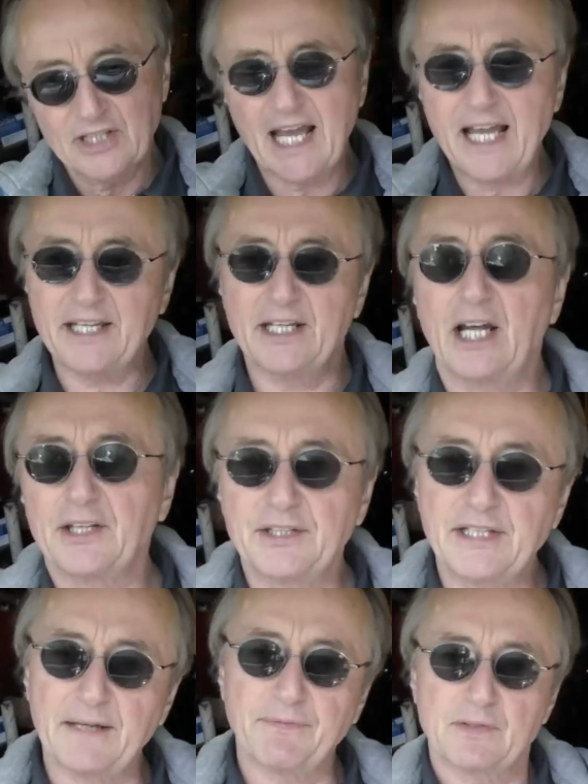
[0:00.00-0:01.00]
So now you know the
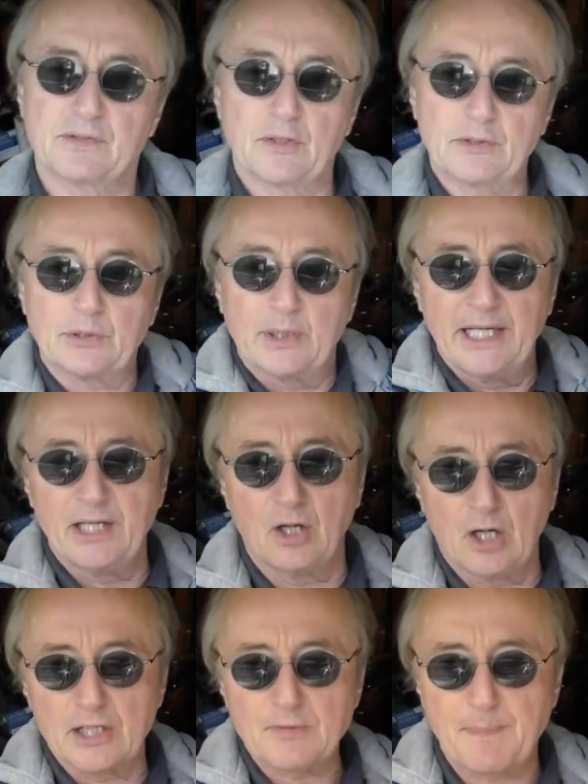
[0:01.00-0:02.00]
difference between
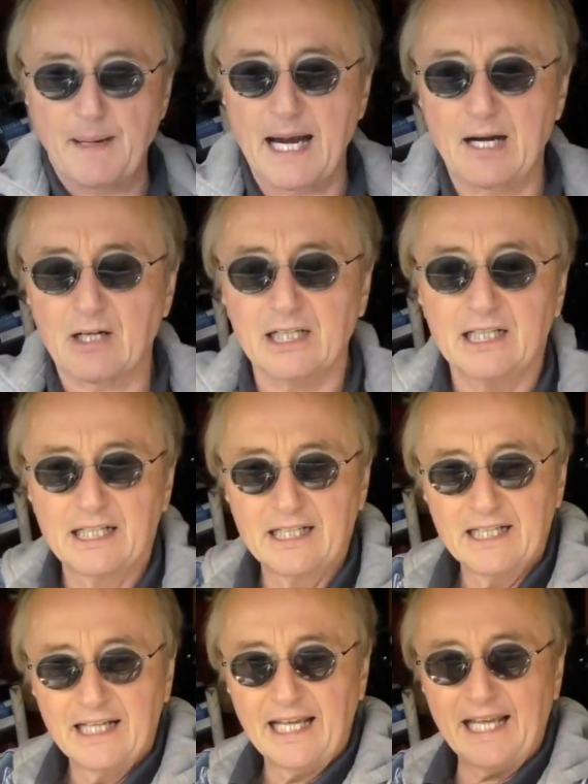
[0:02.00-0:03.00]
horsepower
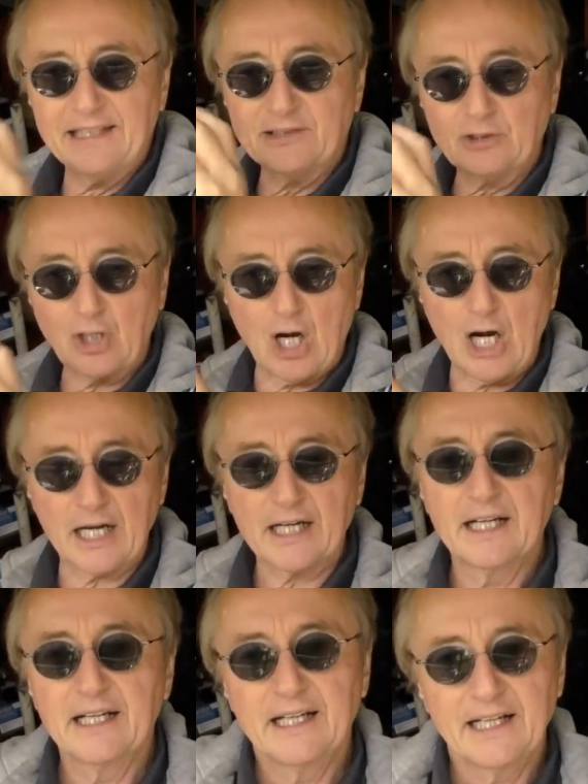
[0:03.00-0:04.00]
and
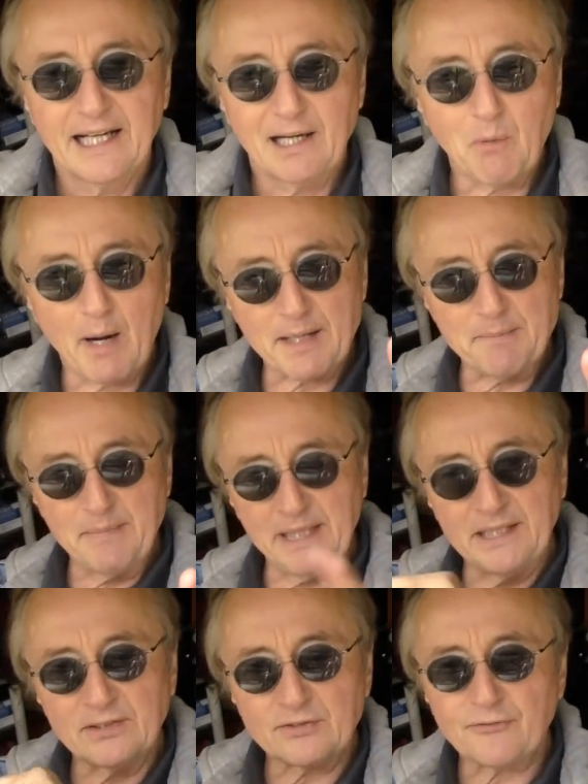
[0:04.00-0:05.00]
torque and what it
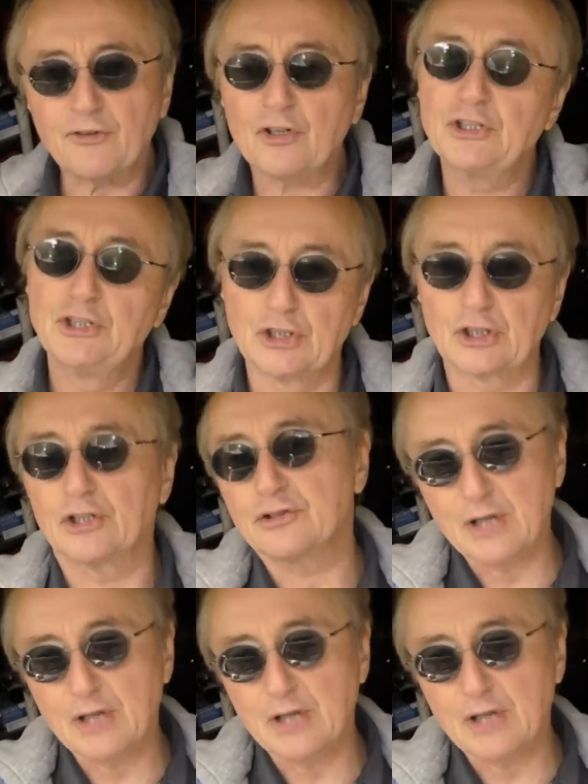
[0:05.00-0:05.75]
means for your